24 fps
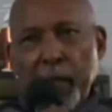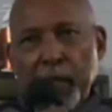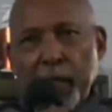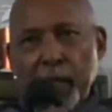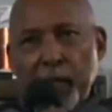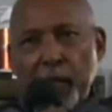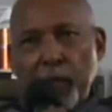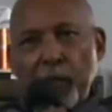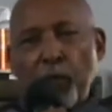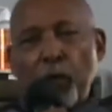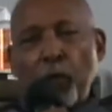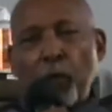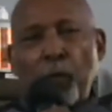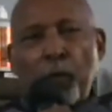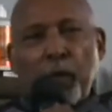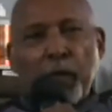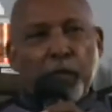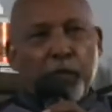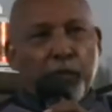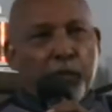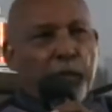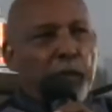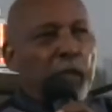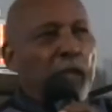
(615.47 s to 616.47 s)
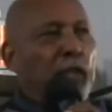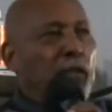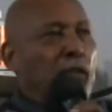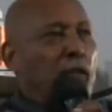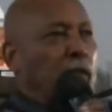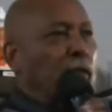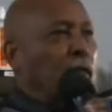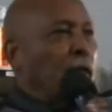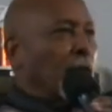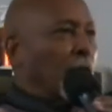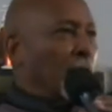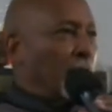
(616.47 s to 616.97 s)
to know what you need to
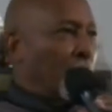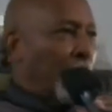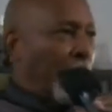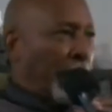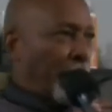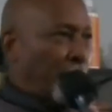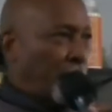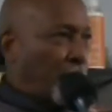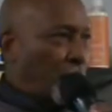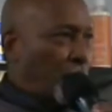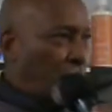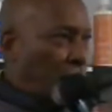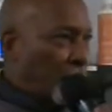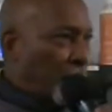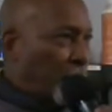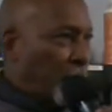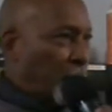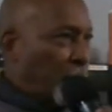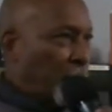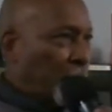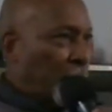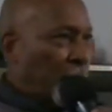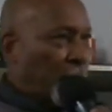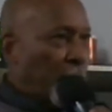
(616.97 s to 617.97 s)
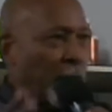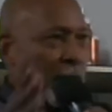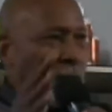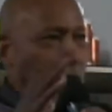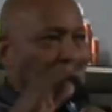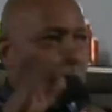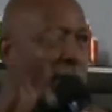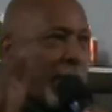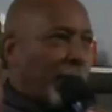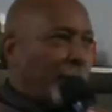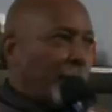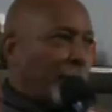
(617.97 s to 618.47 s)
evolve back to. Y'all
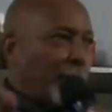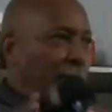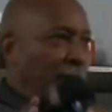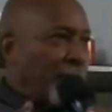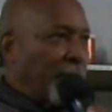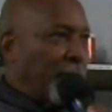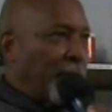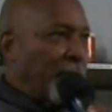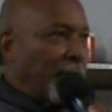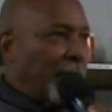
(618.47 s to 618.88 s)
understand me?